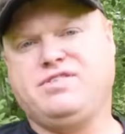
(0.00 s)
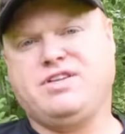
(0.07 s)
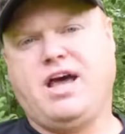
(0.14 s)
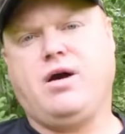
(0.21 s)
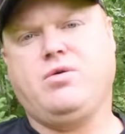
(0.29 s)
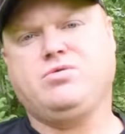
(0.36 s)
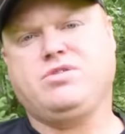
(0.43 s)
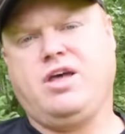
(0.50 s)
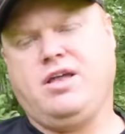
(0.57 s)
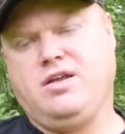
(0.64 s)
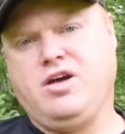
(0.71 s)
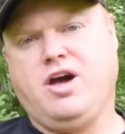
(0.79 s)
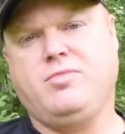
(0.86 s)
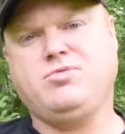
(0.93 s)
sows
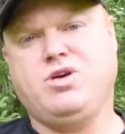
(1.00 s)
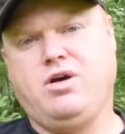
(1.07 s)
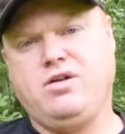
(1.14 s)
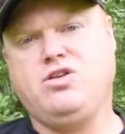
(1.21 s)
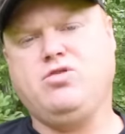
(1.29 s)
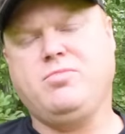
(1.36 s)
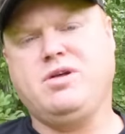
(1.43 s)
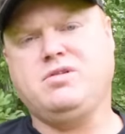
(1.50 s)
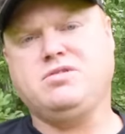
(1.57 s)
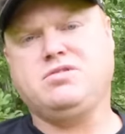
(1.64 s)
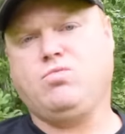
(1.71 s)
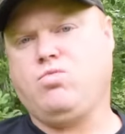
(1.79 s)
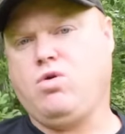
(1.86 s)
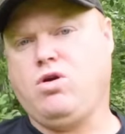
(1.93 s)
and cubs on
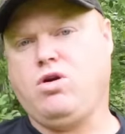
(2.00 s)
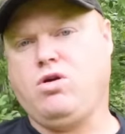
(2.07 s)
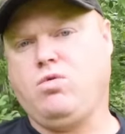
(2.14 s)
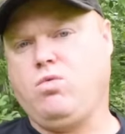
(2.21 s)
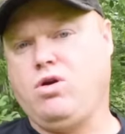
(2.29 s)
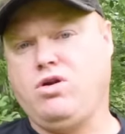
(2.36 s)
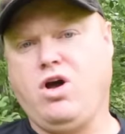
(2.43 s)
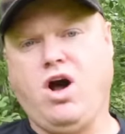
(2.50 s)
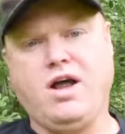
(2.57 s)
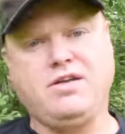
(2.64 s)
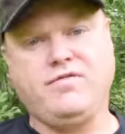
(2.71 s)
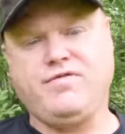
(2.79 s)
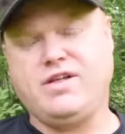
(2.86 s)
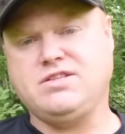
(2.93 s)
humans were, were not
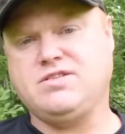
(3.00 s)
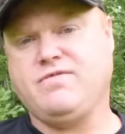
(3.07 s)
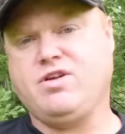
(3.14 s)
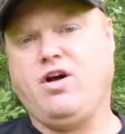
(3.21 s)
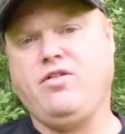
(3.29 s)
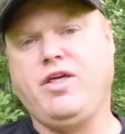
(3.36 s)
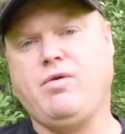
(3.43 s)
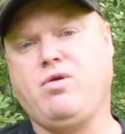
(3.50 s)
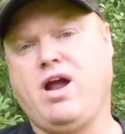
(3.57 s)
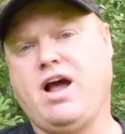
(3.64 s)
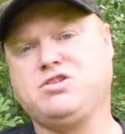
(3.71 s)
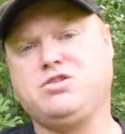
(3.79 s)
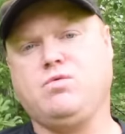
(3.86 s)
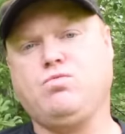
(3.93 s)
defensive at all. They were
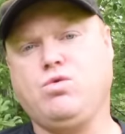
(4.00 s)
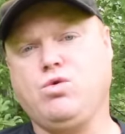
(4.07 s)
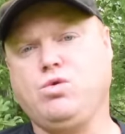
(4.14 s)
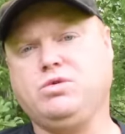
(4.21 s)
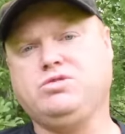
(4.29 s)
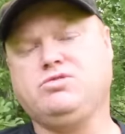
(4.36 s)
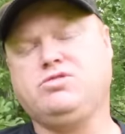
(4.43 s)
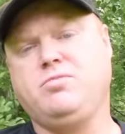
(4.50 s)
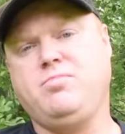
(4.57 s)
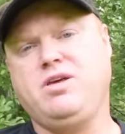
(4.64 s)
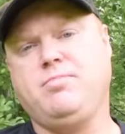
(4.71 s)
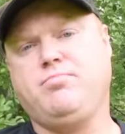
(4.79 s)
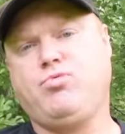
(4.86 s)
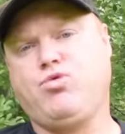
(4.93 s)
actually ruled to
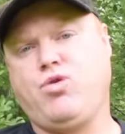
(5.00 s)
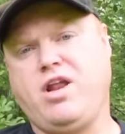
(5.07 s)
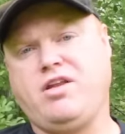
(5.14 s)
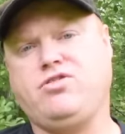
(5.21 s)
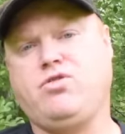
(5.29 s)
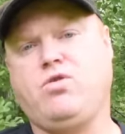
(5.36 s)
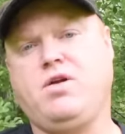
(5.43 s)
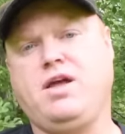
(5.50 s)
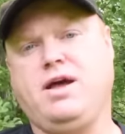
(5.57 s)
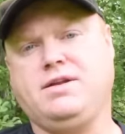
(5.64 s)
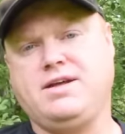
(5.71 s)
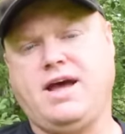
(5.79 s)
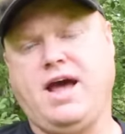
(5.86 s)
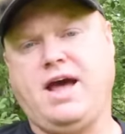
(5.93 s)
be predatory
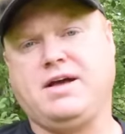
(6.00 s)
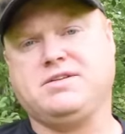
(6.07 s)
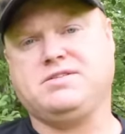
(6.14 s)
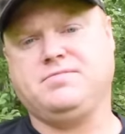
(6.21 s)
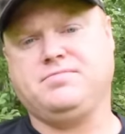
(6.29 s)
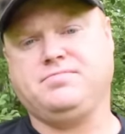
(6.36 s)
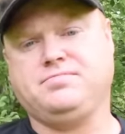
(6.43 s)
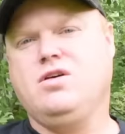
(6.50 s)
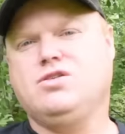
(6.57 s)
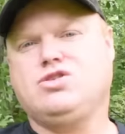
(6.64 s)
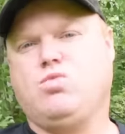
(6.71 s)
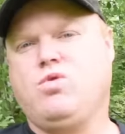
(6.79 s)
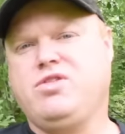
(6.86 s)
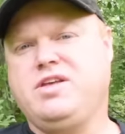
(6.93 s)
attacks.
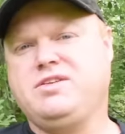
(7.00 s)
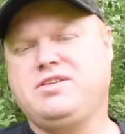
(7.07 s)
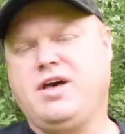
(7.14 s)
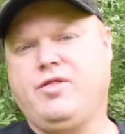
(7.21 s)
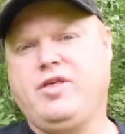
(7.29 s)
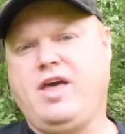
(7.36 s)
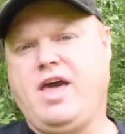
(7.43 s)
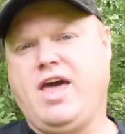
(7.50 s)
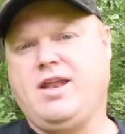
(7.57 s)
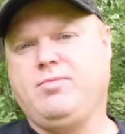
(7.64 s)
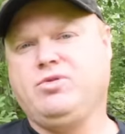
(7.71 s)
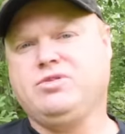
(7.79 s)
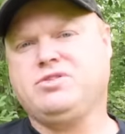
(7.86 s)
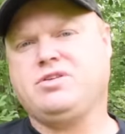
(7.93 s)
So were these healthy
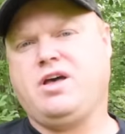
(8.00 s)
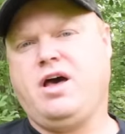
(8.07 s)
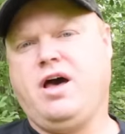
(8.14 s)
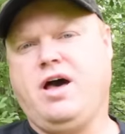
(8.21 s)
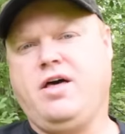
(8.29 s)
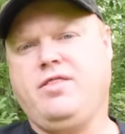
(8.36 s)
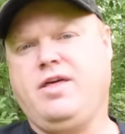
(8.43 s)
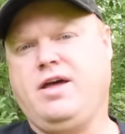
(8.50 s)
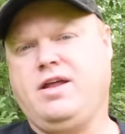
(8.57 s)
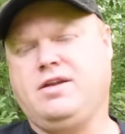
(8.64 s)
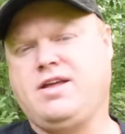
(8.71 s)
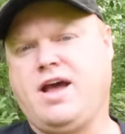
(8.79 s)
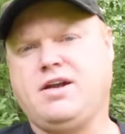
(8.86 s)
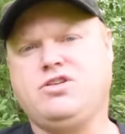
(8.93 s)
animals uh, that
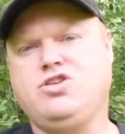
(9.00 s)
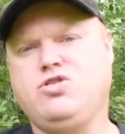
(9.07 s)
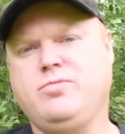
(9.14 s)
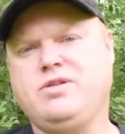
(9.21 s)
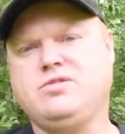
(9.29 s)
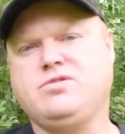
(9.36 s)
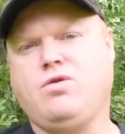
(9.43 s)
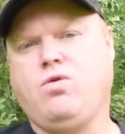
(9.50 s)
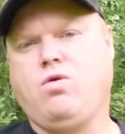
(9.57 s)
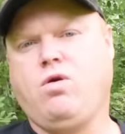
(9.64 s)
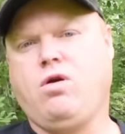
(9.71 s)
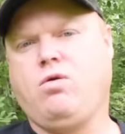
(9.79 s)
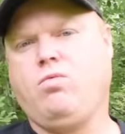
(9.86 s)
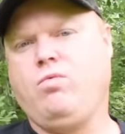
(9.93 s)
attacked humans,
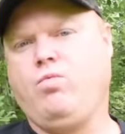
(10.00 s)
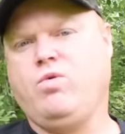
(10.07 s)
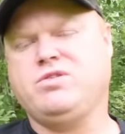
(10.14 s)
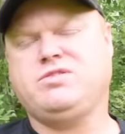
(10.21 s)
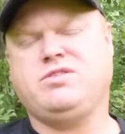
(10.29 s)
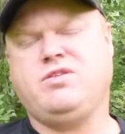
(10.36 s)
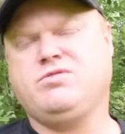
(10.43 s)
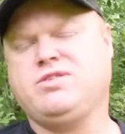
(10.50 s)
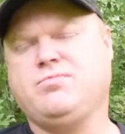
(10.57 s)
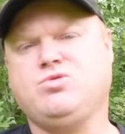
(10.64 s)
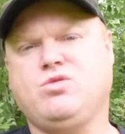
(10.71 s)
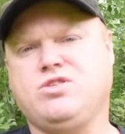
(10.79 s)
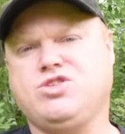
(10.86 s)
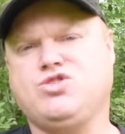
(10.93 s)
or was there some
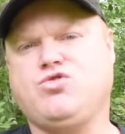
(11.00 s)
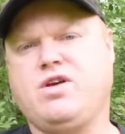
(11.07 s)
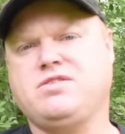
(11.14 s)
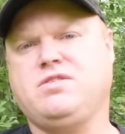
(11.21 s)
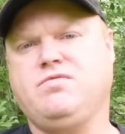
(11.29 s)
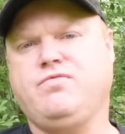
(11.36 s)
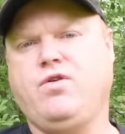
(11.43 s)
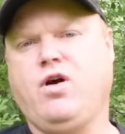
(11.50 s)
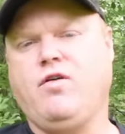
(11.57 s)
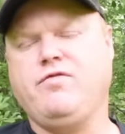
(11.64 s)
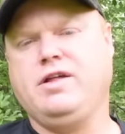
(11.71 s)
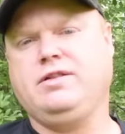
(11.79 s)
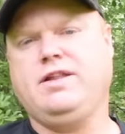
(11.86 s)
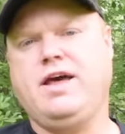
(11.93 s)
sort of stress involved
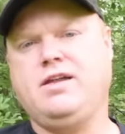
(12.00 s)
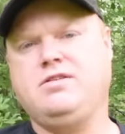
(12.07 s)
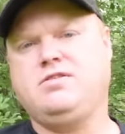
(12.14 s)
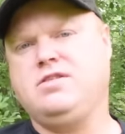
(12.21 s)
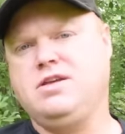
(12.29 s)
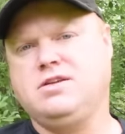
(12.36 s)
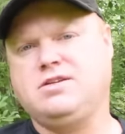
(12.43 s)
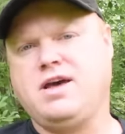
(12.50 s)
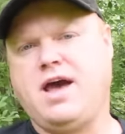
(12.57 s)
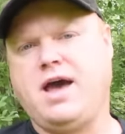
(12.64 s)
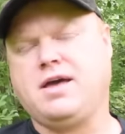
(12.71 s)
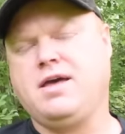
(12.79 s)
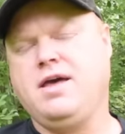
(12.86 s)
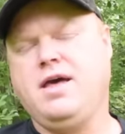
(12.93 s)
that led to the
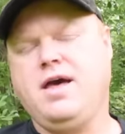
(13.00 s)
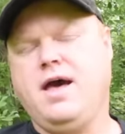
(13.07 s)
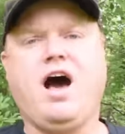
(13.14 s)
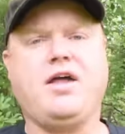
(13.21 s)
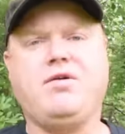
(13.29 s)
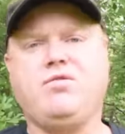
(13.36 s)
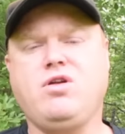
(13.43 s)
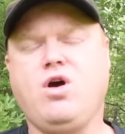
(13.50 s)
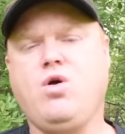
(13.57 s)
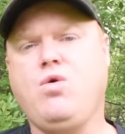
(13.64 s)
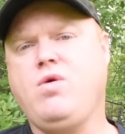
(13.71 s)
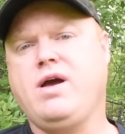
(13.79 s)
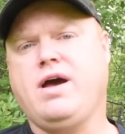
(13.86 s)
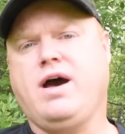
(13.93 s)
attack? I don't
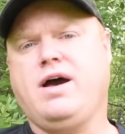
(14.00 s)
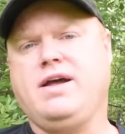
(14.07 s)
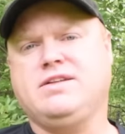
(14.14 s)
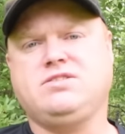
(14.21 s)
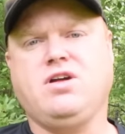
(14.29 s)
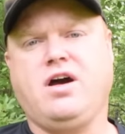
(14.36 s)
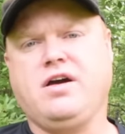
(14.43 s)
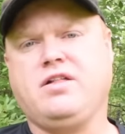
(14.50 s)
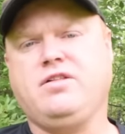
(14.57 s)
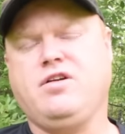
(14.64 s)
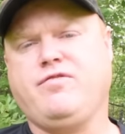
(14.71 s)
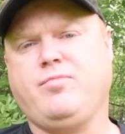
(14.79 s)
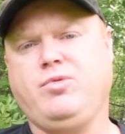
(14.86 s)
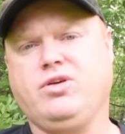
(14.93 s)
know. Uh, it's not
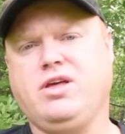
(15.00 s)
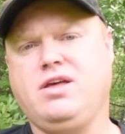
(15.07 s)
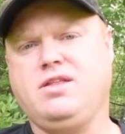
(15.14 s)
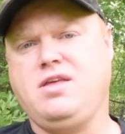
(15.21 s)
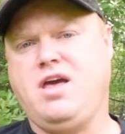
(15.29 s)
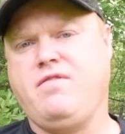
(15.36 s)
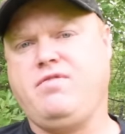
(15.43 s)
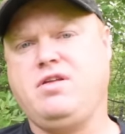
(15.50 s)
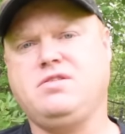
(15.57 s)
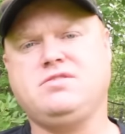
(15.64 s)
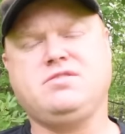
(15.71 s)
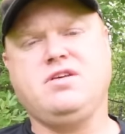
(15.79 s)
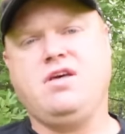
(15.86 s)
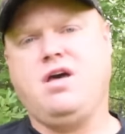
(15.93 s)
clear from looking at the
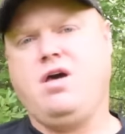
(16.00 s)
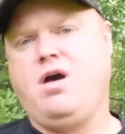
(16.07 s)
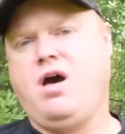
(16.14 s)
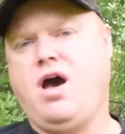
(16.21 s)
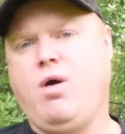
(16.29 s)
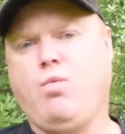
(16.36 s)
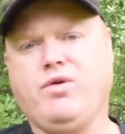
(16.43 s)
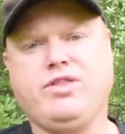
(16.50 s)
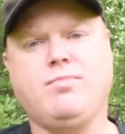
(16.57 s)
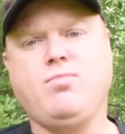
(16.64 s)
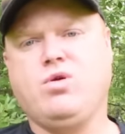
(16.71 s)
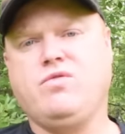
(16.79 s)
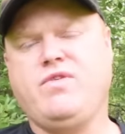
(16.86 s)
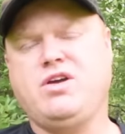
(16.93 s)
evidence uh, what the
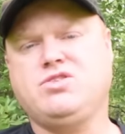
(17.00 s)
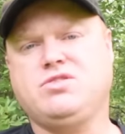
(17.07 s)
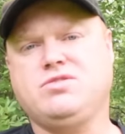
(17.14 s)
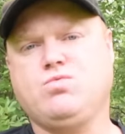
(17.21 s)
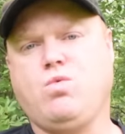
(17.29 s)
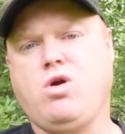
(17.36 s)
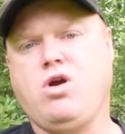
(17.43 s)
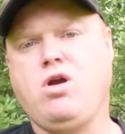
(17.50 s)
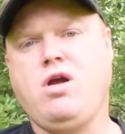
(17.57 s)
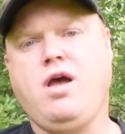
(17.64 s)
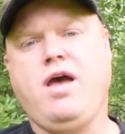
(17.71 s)
motivations were.